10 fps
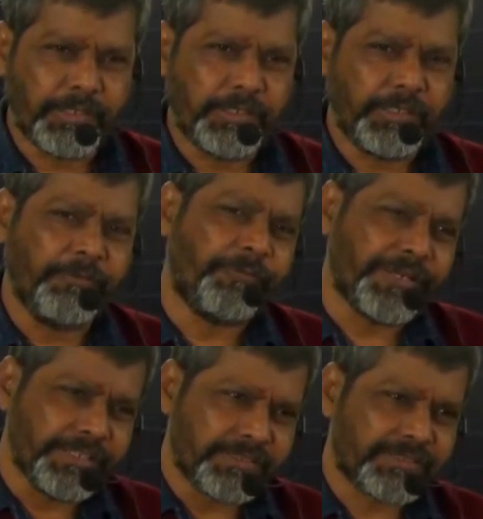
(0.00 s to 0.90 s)
If it
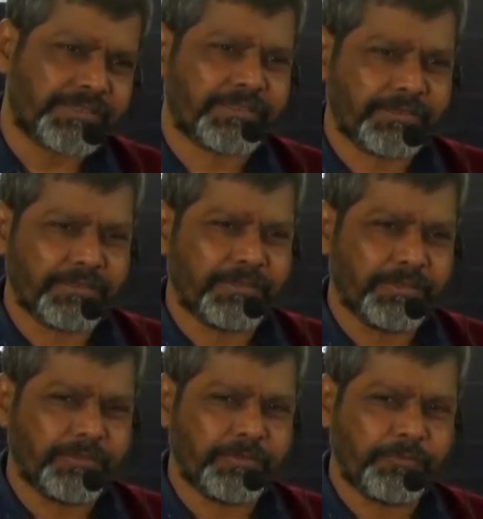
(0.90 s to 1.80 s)
is
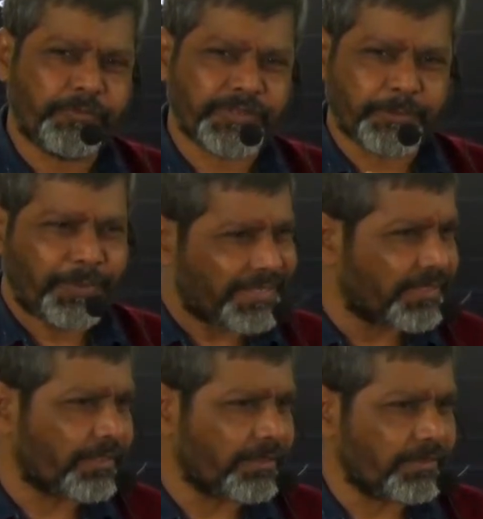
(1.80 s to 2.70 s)
for the
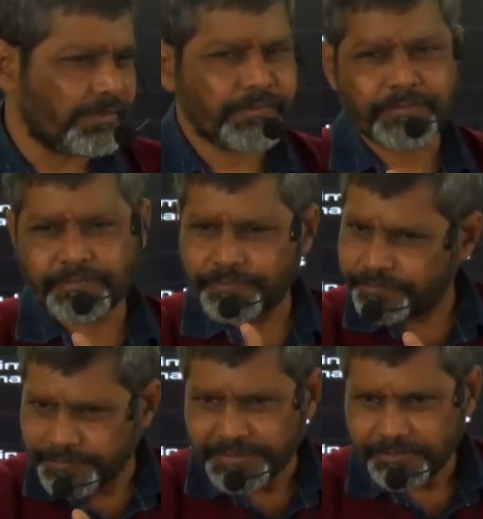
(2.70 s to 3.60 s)

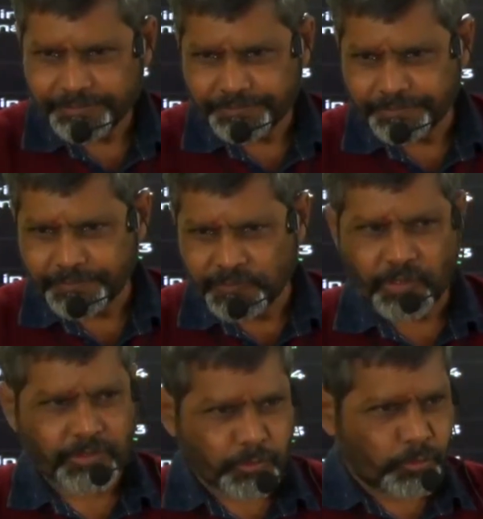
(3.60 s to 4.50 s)
betterment
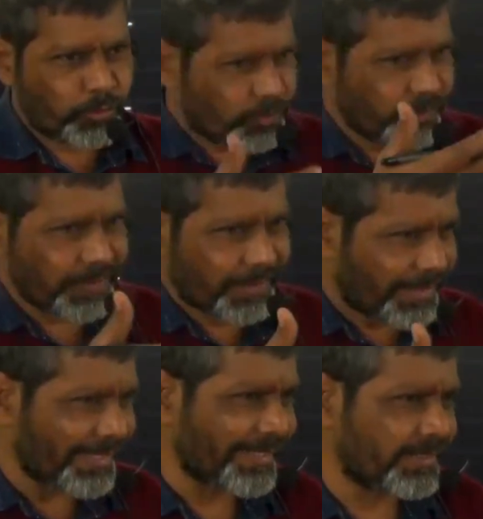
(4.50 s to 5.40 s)
or to
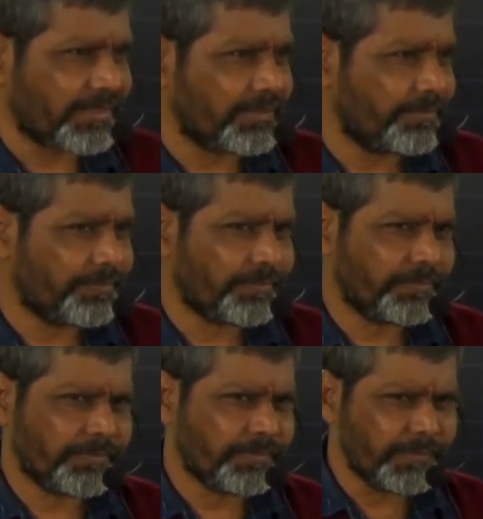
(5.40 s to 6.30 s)
correct,
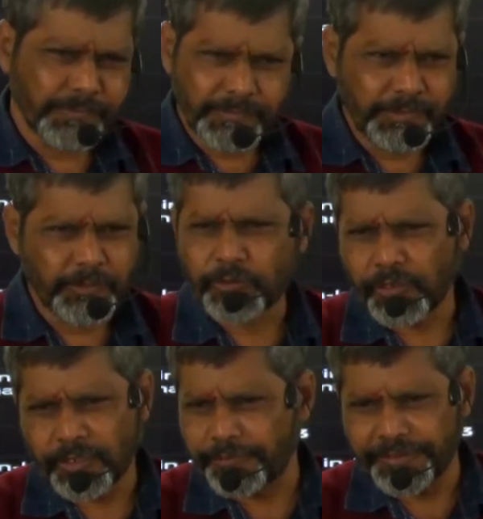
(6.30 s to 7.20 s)
you do
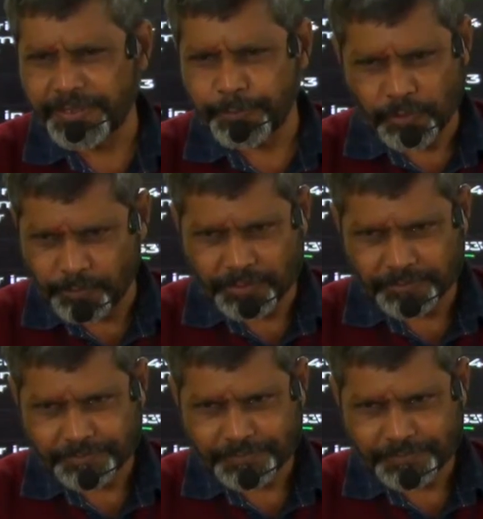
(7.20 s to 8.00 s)
not have any problem.